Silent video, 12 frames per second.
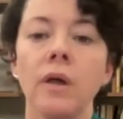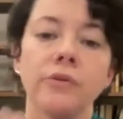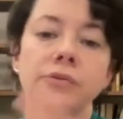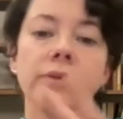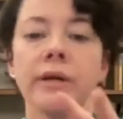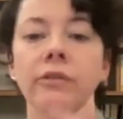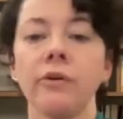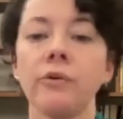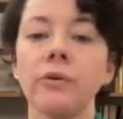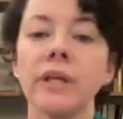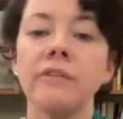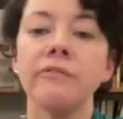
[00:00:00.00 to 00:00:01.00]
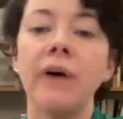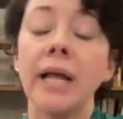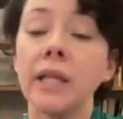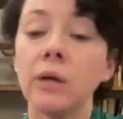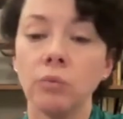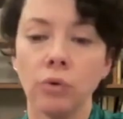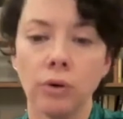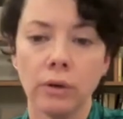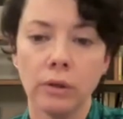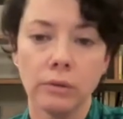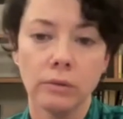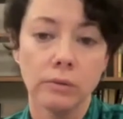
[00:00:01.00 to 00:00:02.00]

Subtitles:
there's like the early violent work,